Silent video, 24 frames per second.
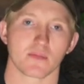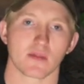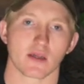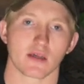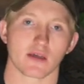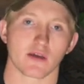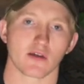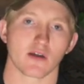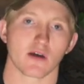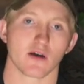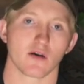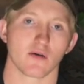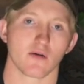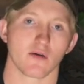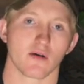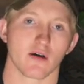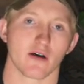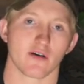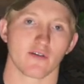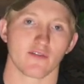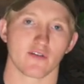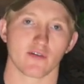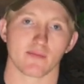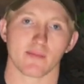you know,
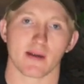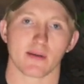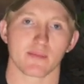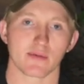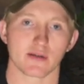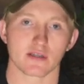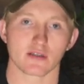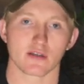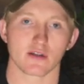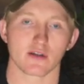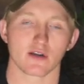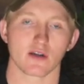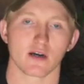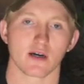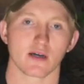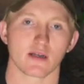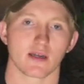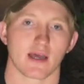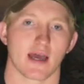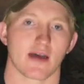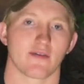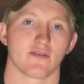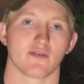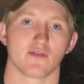their memories of their
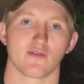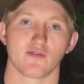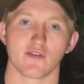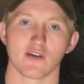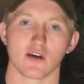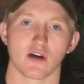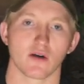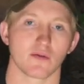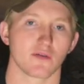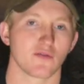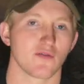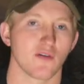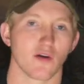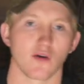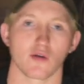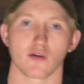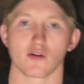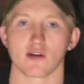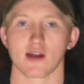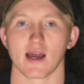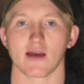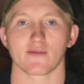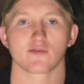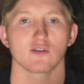hunt, have it filmed,
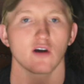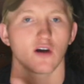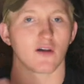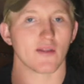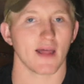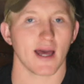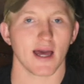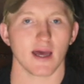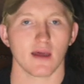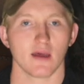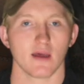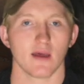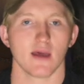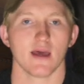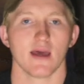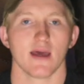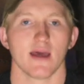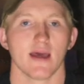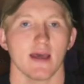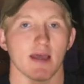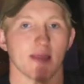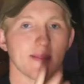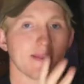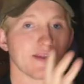photographed, all that.
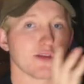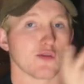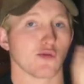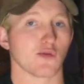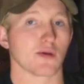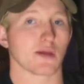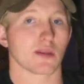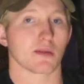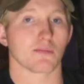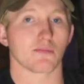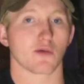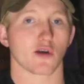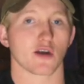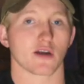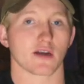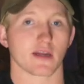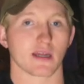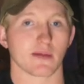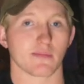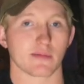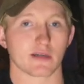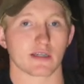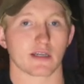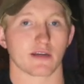Then you get the
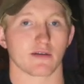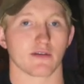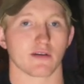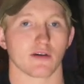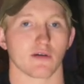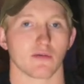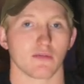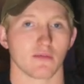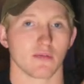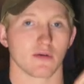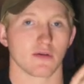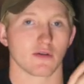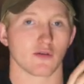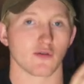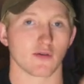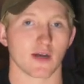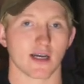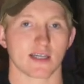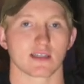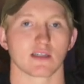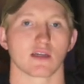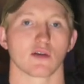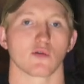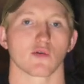marketing material. You
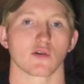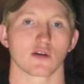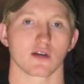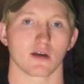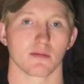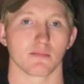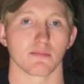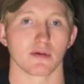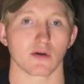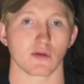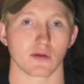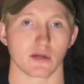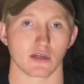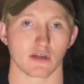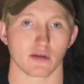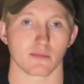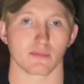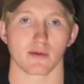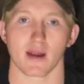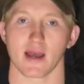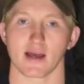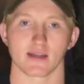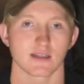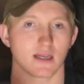guys need to work on building your
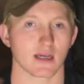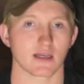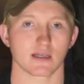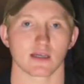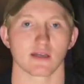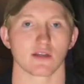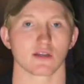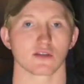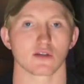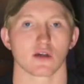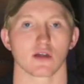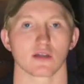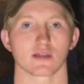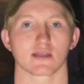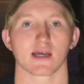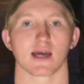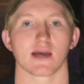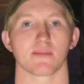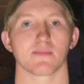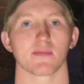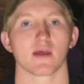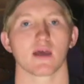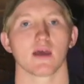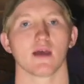brands. I say this all the
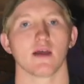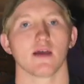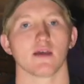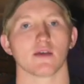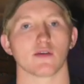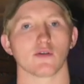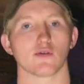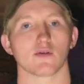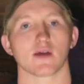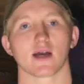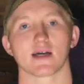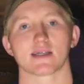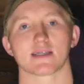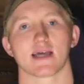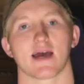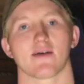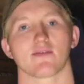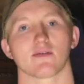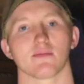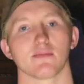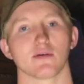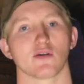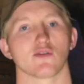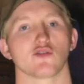time. You guys have
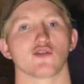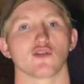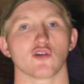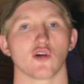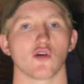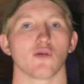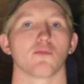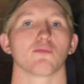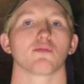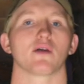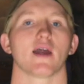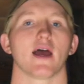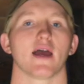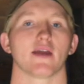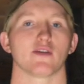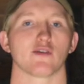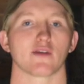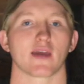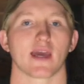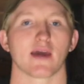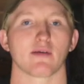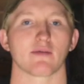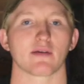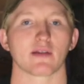to build your own brand. You
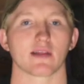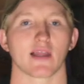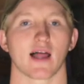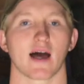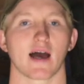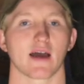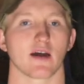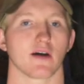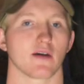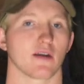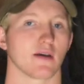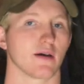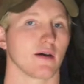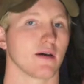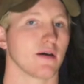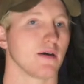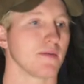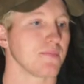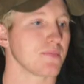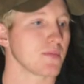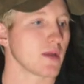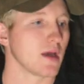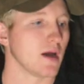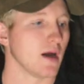can't rely on
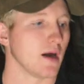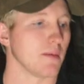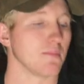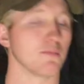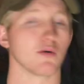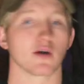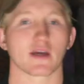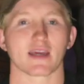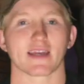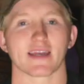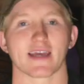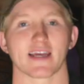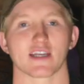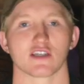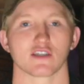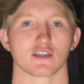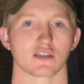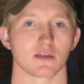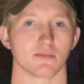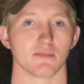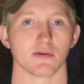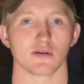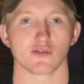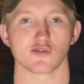a booking
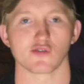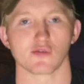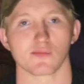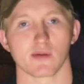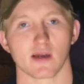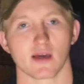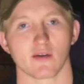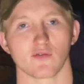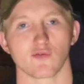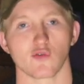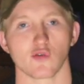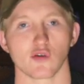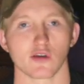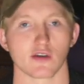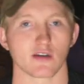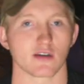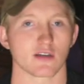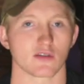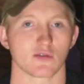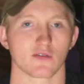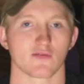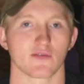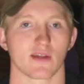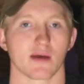agent to build your brand for you
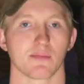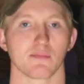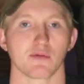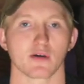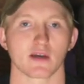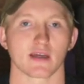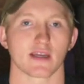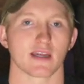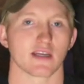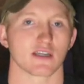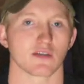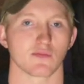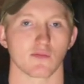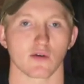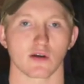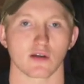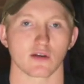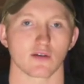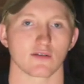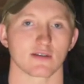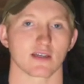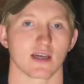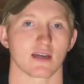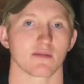because if that booking agent, one,
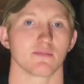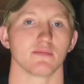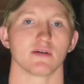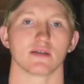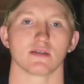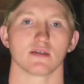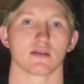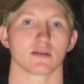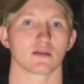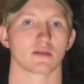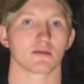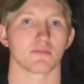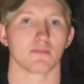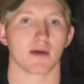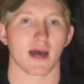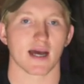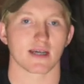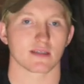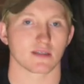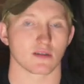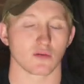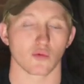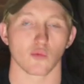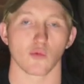goes out of business,
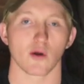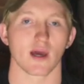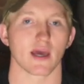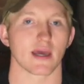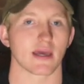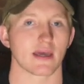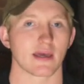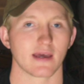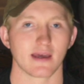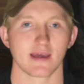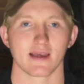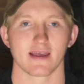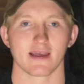passes away,